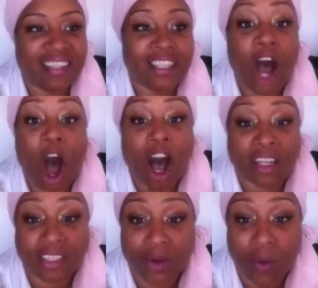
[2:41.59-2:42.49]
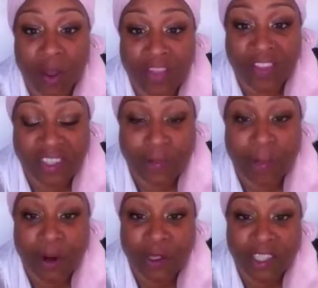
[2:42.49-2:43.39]
talked with this
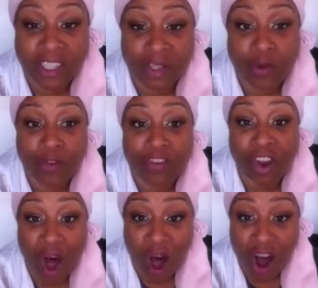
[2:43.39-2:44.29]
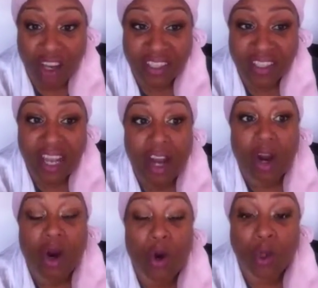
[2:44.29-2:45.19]
person who vlogs,
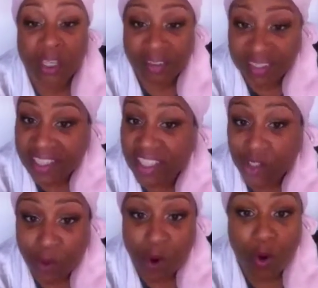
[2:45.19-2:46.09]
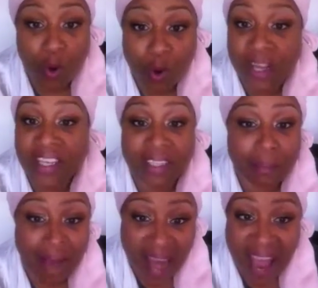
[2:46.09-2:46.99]
who lives in Israel, who is
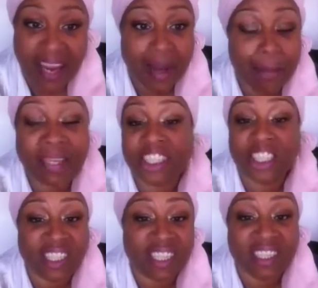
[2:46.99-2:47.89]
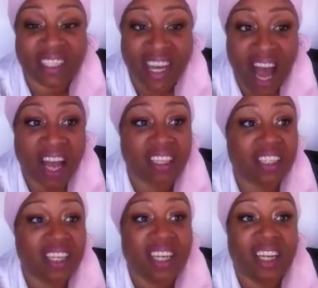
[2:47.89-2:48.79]
black, but she is
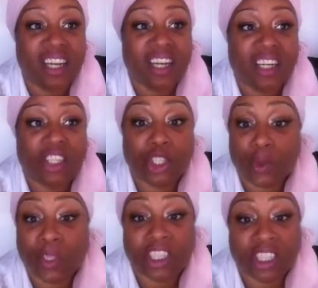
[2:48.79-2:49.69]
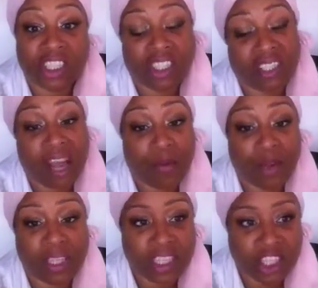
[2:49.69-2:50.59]
not Jewish and she's not
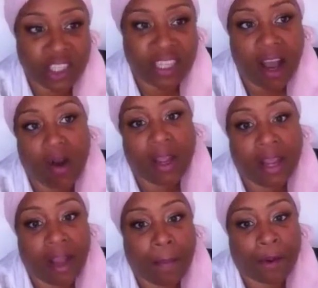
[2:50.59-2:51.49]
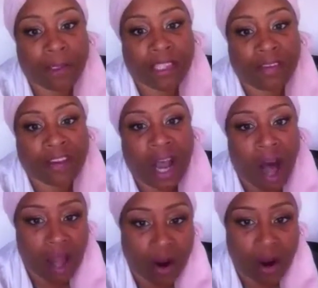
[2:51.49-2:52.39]
religious. Now, a person of
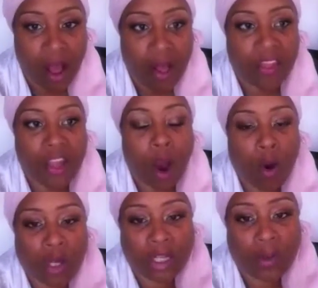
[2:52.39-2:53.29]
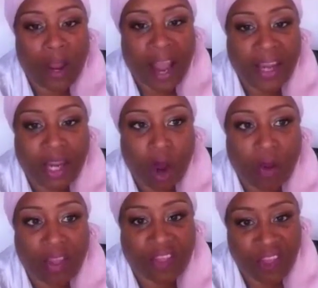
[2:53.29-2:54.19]
color, the only way I
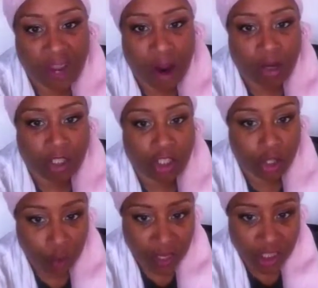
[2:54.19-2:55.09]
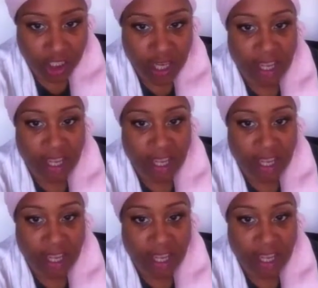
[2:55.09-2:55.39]
know that they are Jewish